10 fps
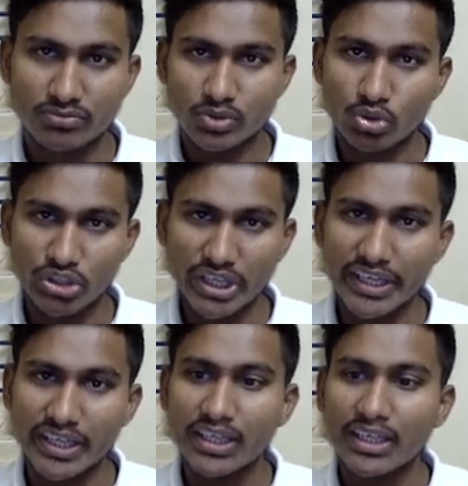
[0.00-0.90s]

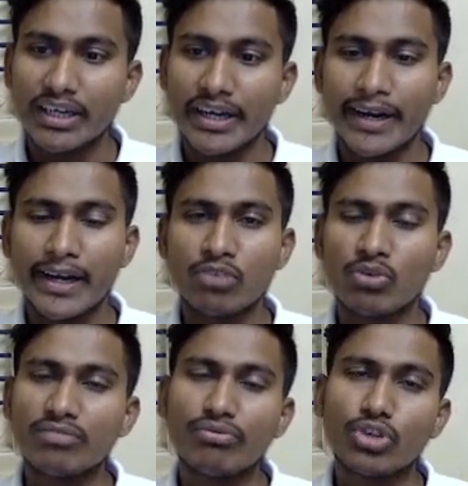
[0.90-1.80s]
Okay. And
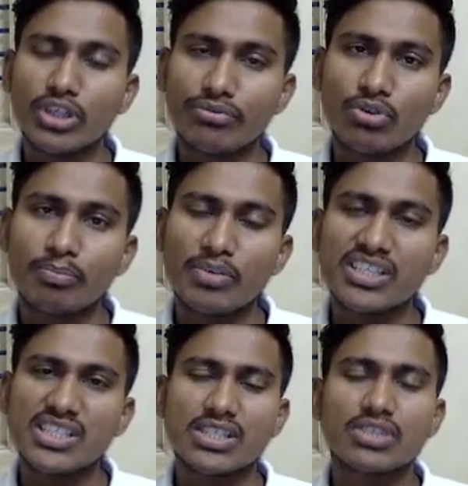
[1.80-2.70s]
144
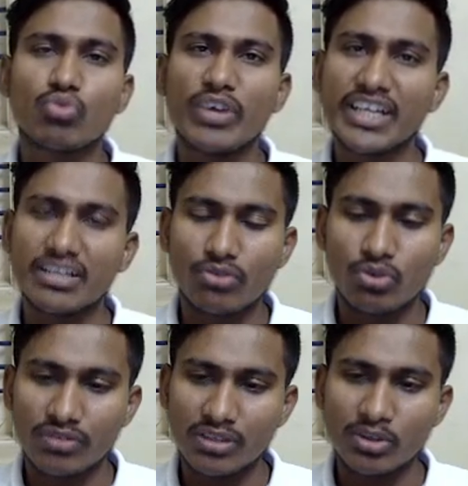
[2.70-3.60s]
plus 24 will
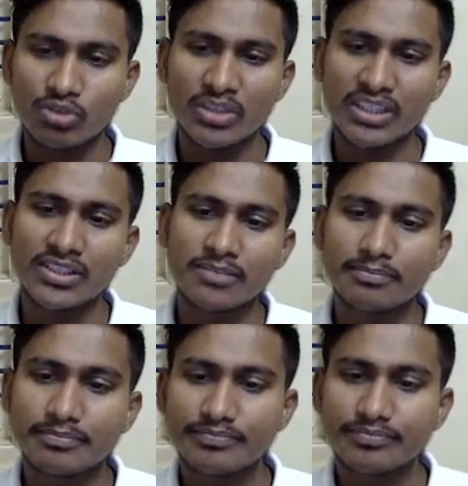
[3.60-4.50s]
be how much?
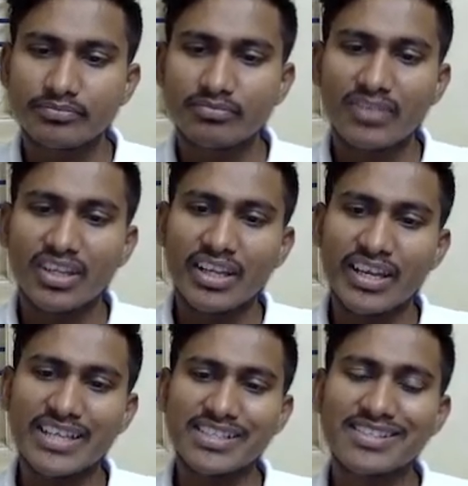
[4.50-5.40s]

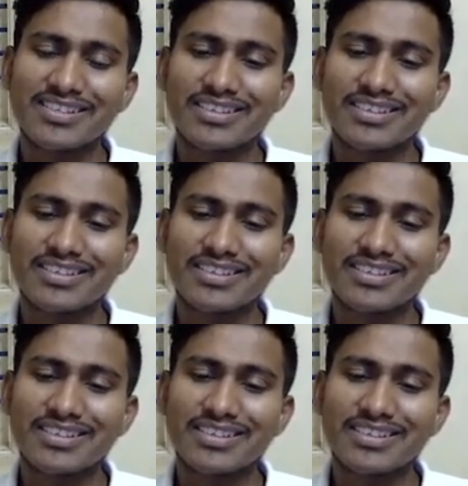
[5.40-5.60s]
Yes?